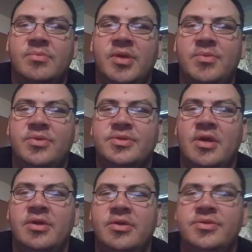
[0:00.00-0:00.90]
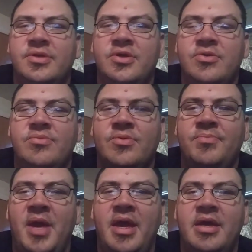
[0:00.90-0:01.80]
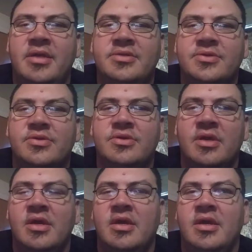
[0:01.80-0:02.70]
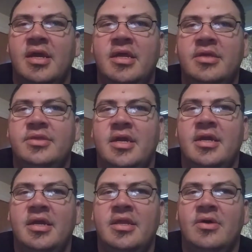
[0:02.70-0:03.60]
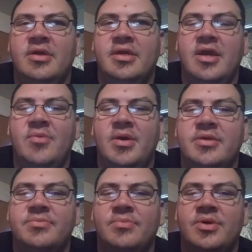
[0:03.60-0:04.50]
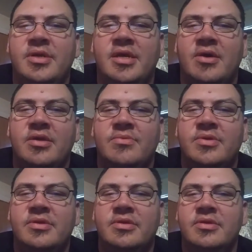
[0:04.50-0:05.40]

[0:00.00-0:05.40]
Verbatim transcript: People who start YouTube or bands or anything, and all they care is money out of it,